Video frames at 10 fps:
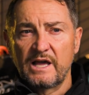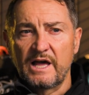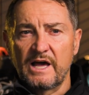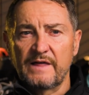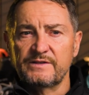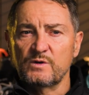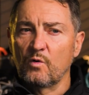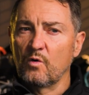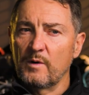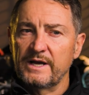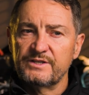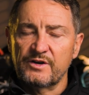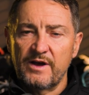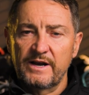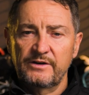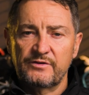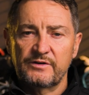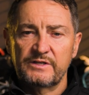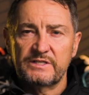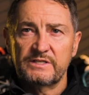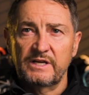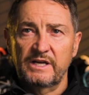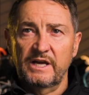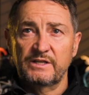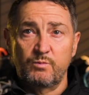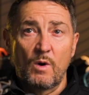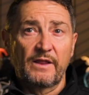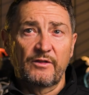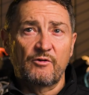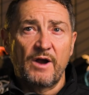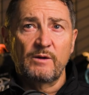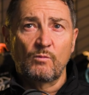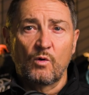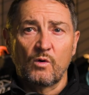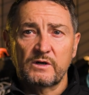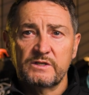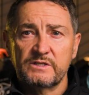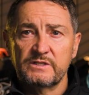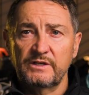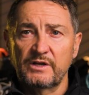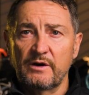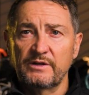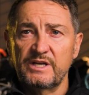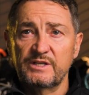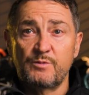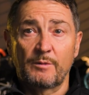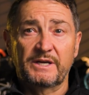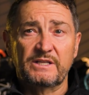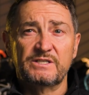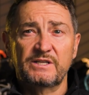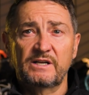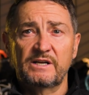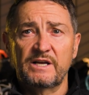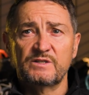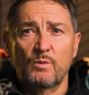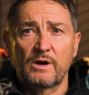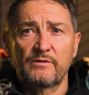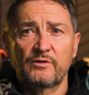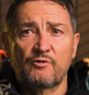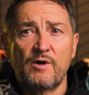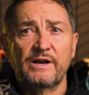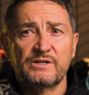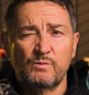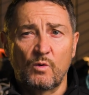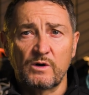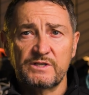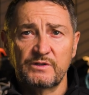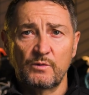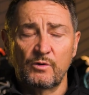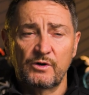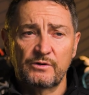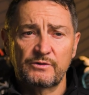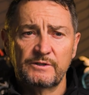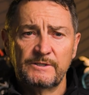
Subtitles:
There's always a great interest. It's one of the great walks. You know, it's probably considered as one of the greatest walks in the world.